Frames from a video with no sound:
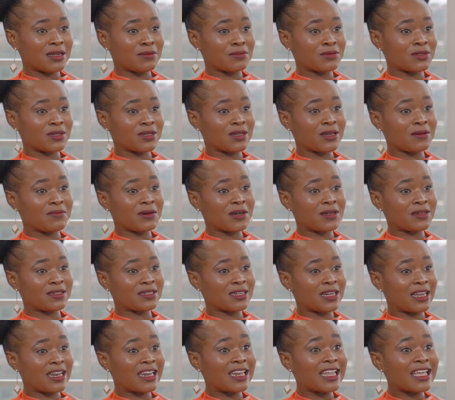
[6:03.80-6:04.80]
And I'm talking about
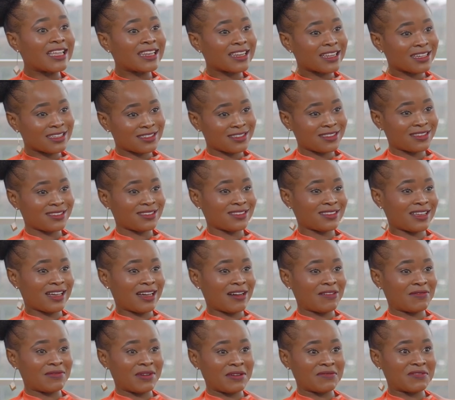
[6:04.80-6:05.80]
uh, learners.
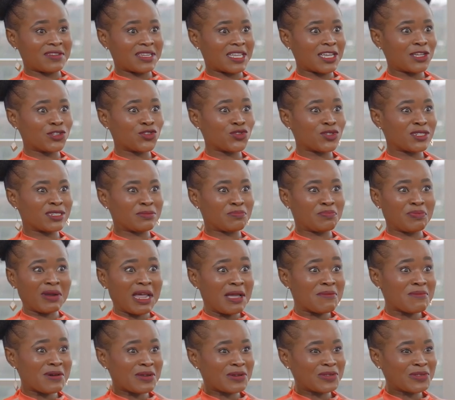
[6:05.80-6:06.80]
I've, I've engaged with
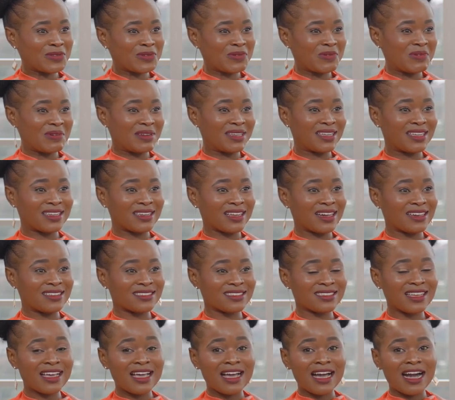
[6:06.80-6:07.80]
primary school
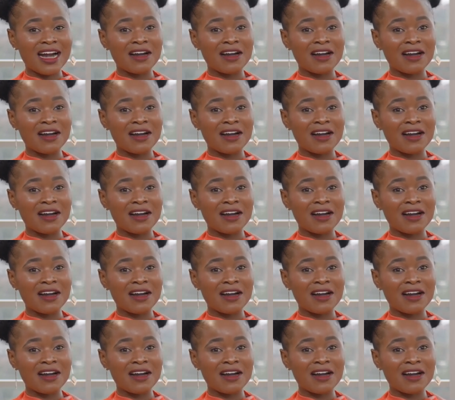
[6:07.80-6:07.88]
learners.